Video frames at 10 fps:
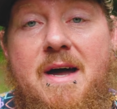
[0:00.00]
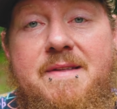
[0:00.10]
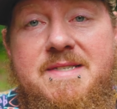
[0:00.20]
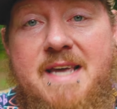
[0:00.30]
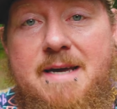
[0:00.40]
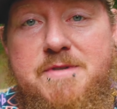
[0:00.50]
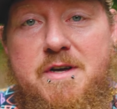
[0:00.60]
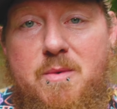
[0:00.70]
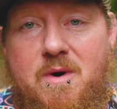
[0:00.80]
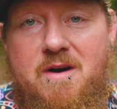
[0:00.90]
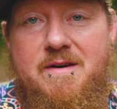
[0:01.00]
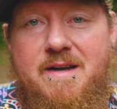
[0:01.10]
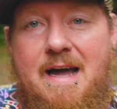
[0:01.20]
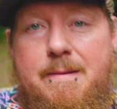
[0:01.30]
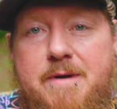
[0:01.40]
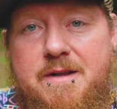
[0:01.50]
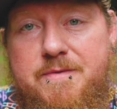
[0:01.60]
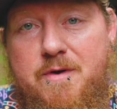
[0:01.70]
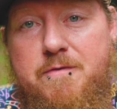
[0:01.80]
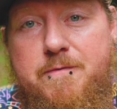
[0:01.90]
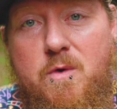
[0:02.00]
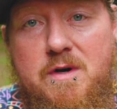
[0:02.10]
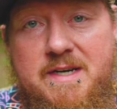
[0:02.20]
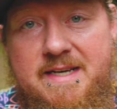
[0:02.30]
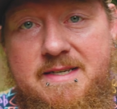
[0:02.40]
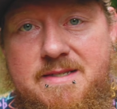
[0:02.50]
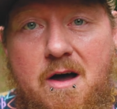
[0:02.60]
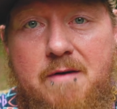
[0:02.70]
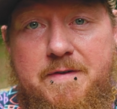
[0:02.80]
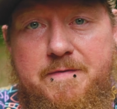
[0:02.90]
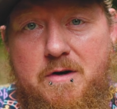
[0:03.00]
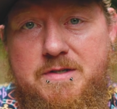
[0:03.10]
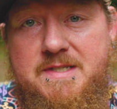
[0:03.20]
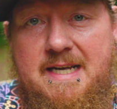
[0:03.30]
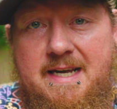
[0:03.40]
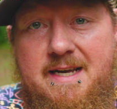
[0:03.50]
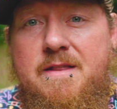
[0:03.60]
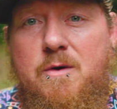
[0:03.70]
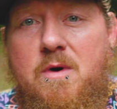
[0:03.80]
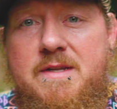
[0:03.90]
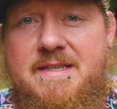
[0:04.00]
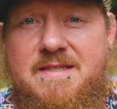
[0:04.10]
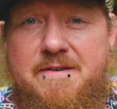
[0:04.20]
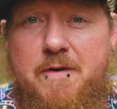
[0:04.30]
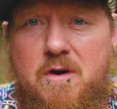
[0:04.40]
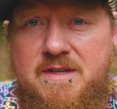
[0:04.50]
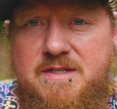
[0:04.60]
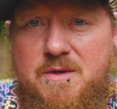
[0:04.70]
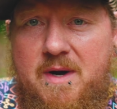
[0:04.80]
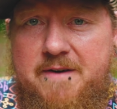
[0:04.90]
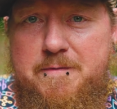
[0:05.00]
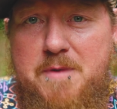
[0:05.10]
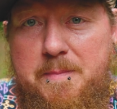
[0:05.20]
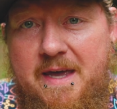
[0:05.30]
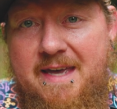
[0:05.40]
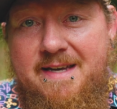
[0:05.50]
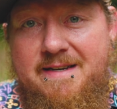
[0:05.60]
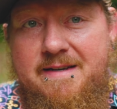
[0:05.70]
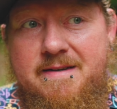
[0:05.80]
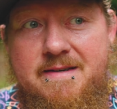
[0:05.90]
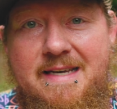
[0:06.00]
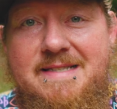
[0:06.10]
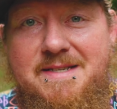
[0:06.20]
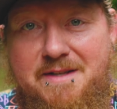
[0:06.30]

how this game's going to work, I'm going to throw 4 discs off the first tee. The one that's the farthest away from the pin gets